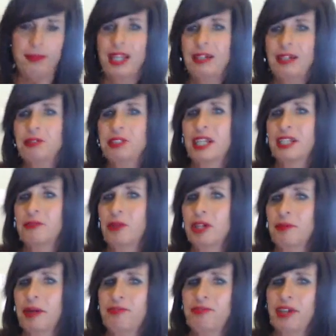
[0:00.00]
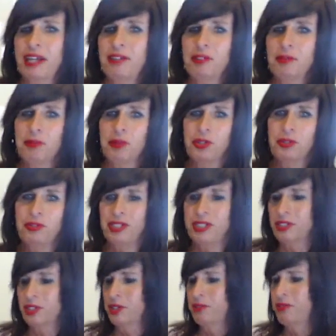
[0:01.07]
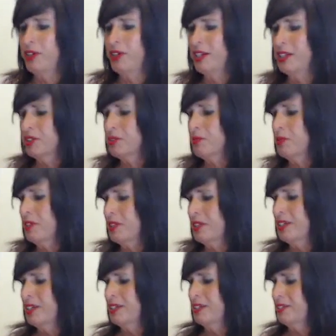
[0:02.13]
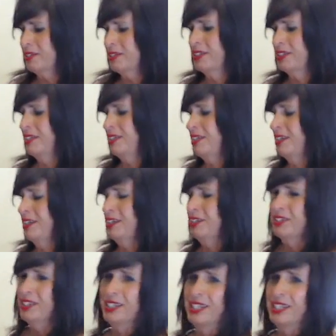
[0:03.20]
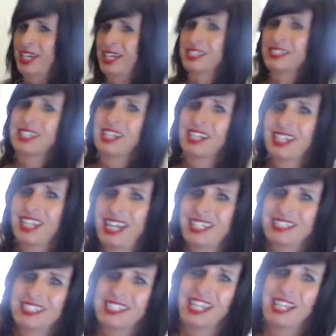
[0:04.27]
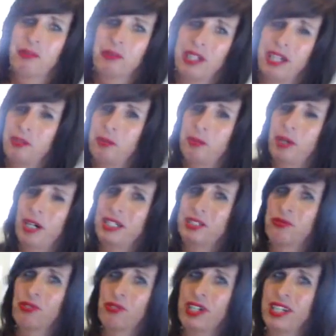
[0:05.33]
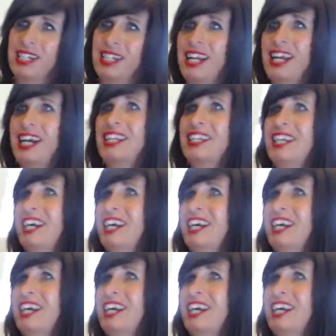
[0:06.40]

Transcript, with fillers: It was like one of my favorite movies, Goodfellas, with the you know that last that last day when everybody's freaking out and the